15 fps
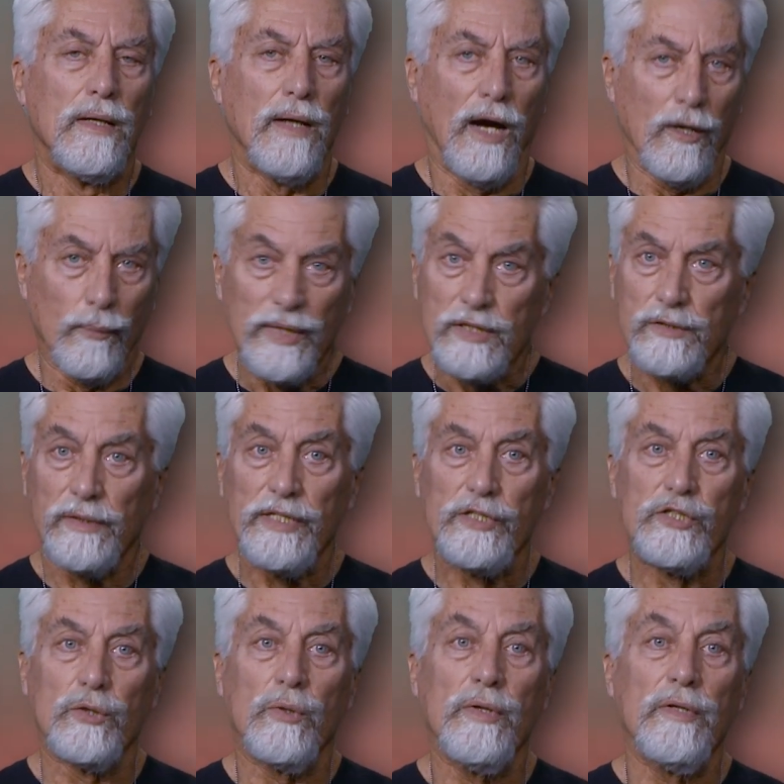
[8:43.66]
I recently
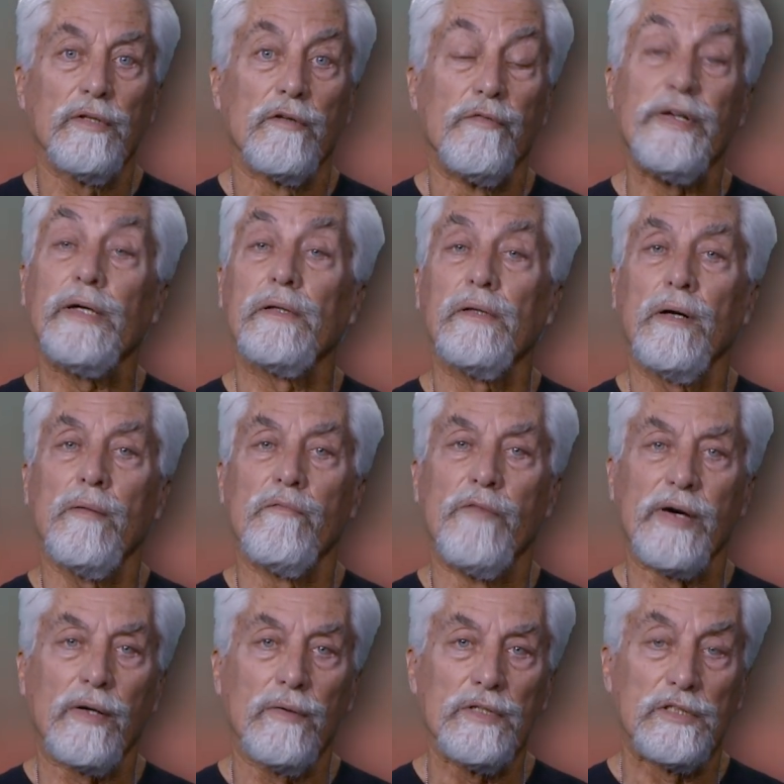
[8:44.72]
joined the Vietnam
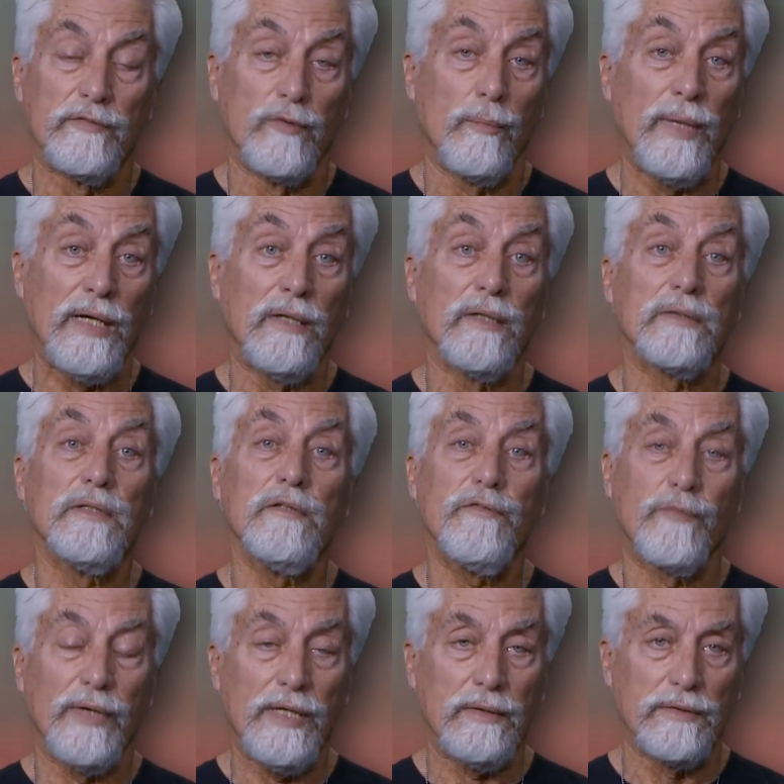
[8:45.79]
Veterans of America,
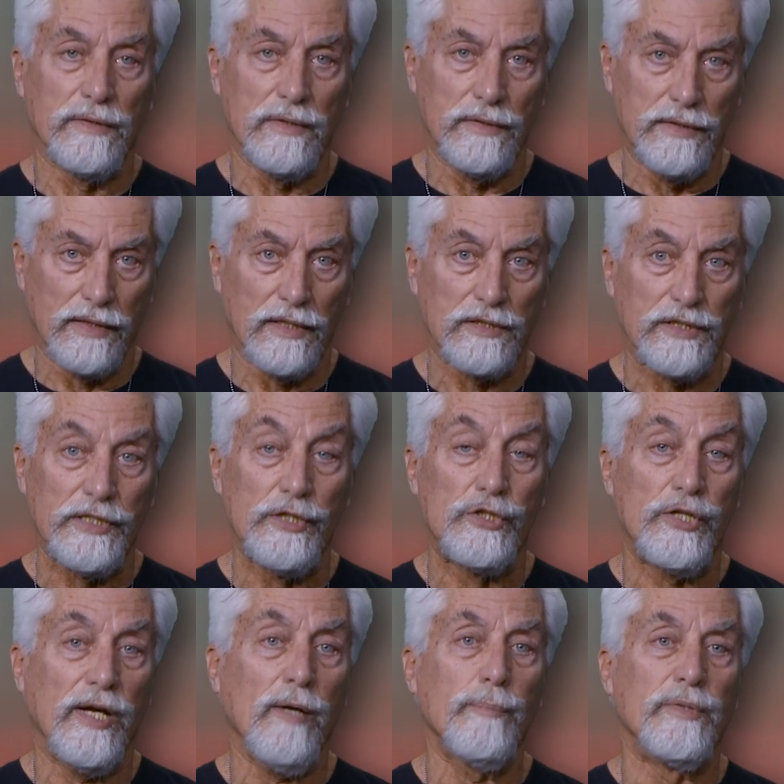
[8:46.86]
Franklin, Tennessee
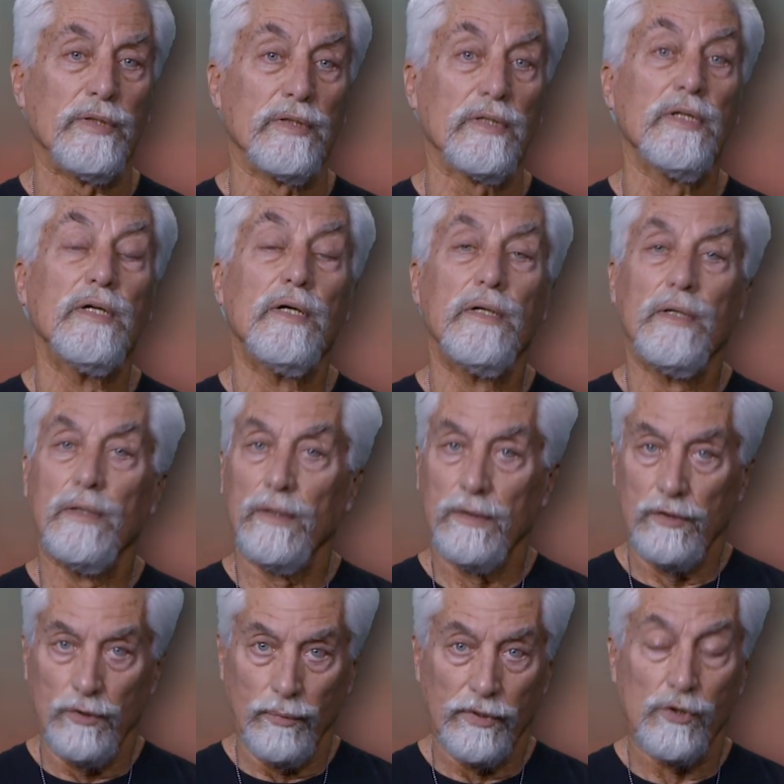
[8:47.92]
chapter
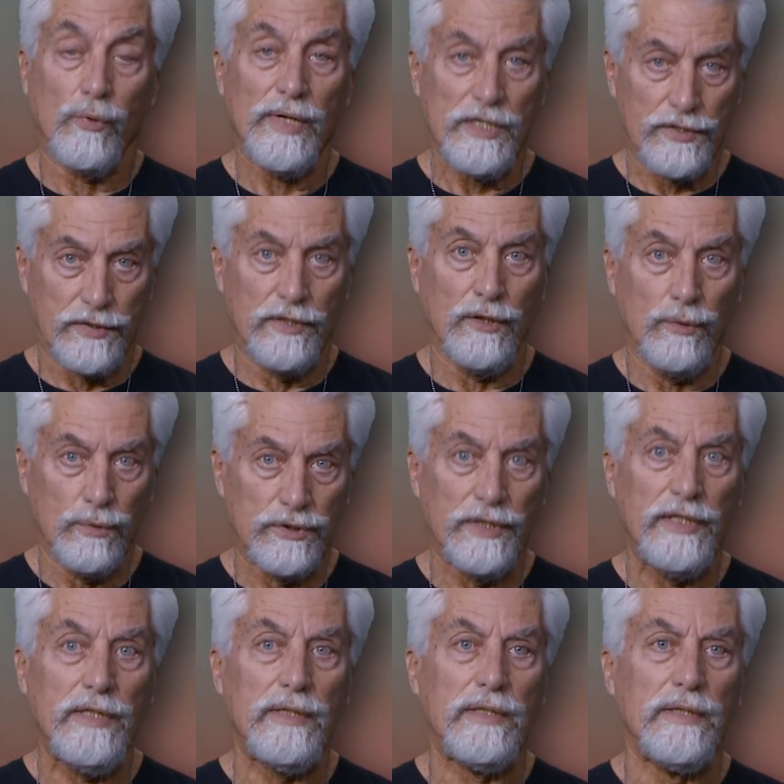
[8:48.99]
to address those
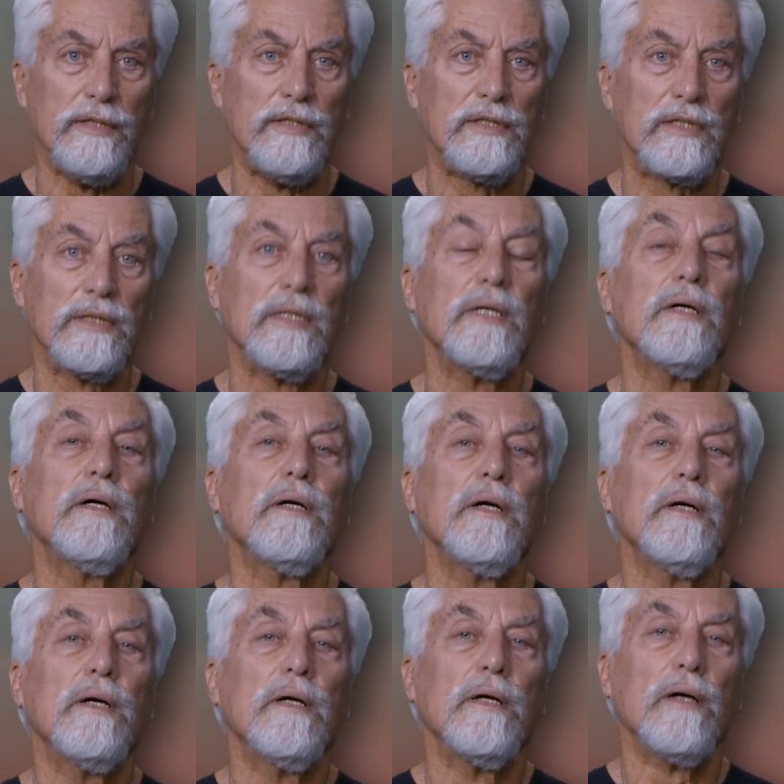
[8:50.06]
needs.
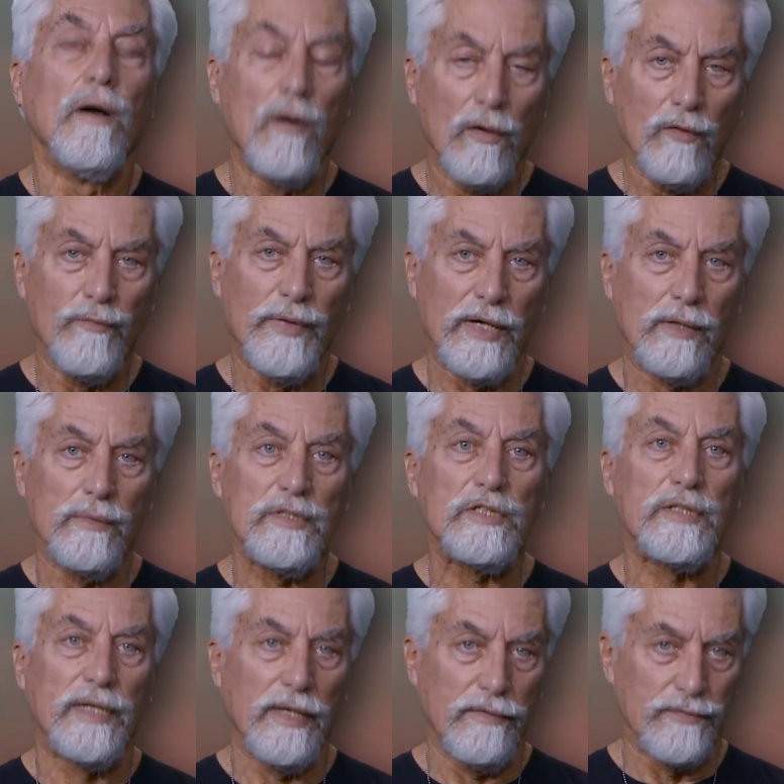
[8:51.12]
All veterans
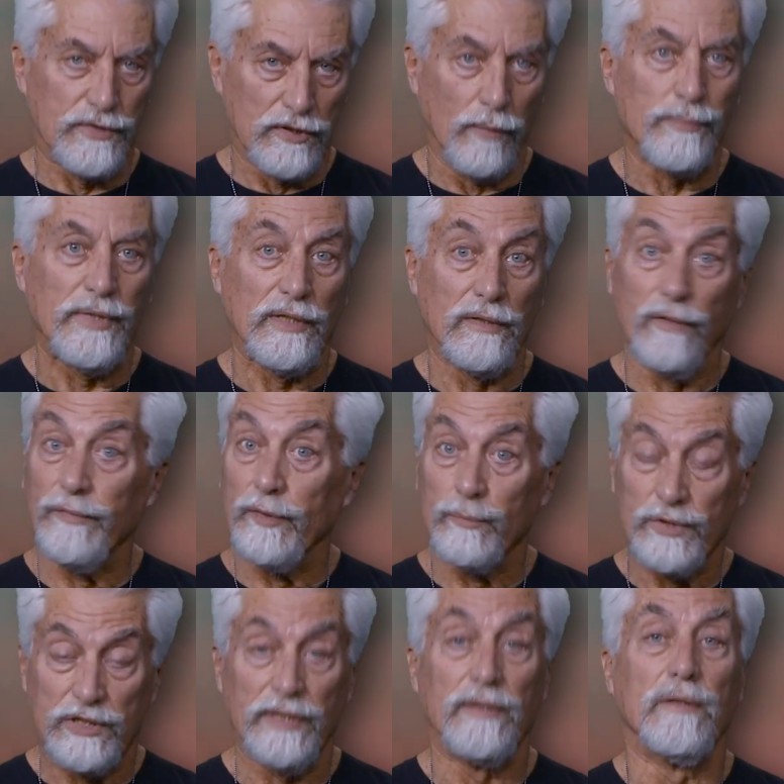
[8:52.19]
gave something of
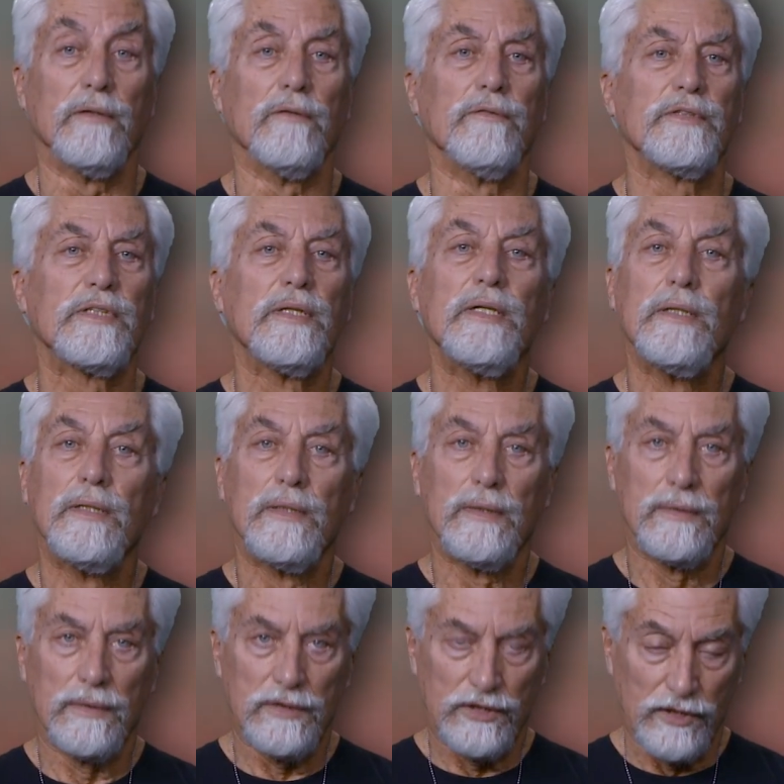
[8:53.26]
themselves.
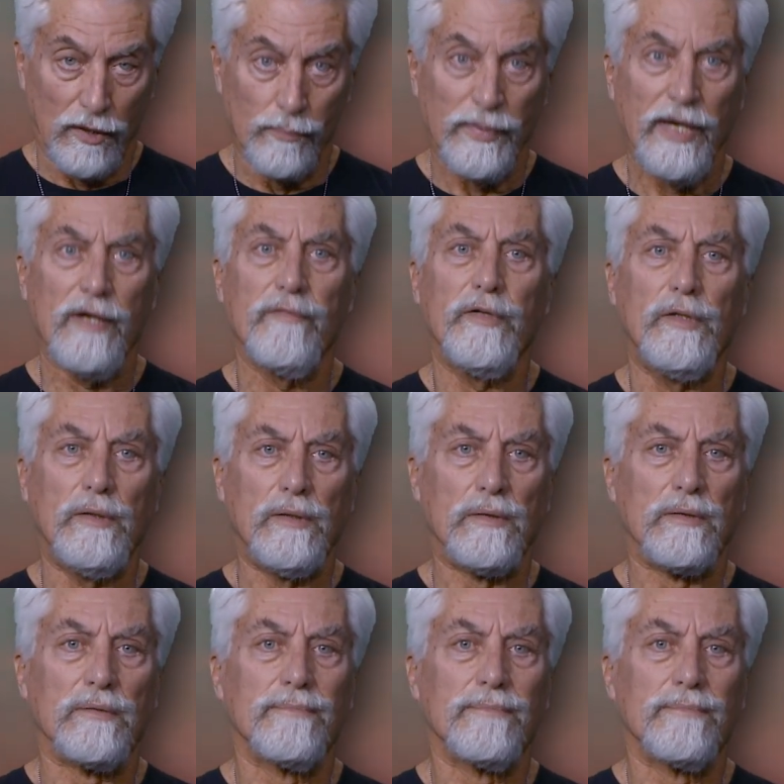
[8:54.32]
Some gave all.